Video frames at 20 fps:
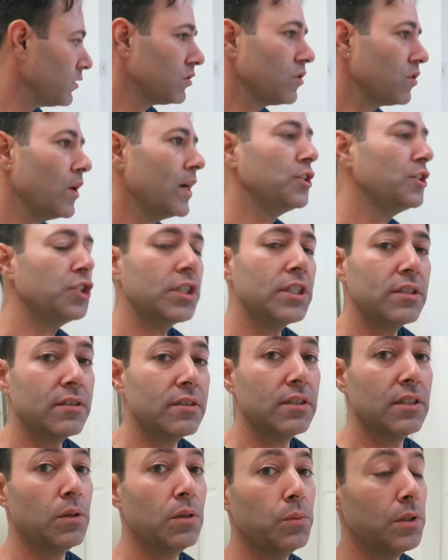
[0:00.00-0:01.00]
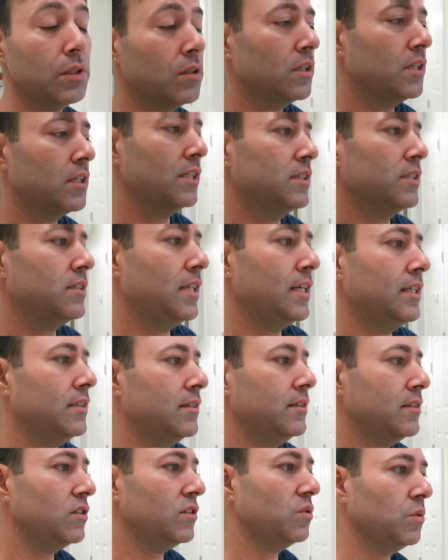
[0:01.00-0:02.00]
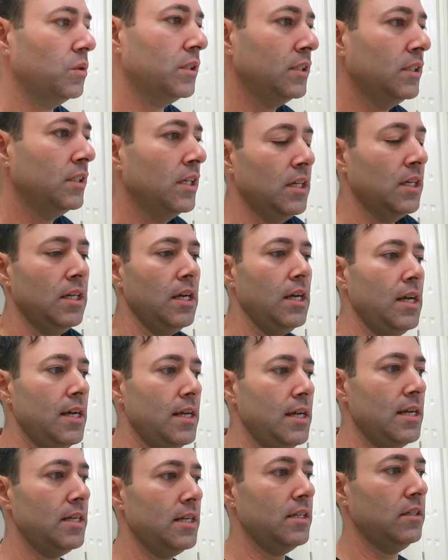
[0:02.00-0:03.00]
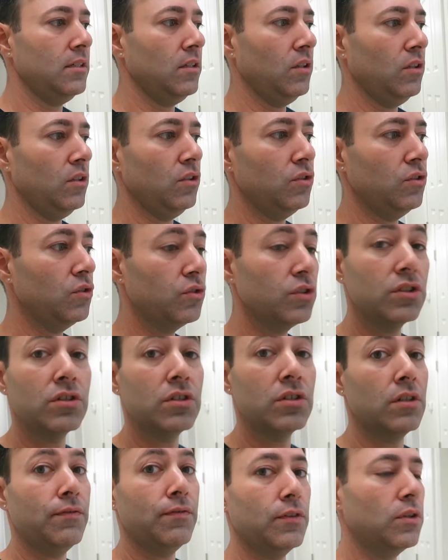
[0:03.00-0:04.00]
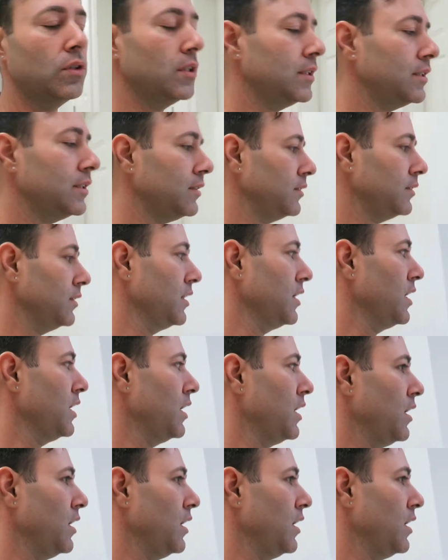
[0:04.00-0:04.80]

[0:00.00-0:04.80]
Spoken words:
So as you can see, we're looking to take this one and use it to the fullest.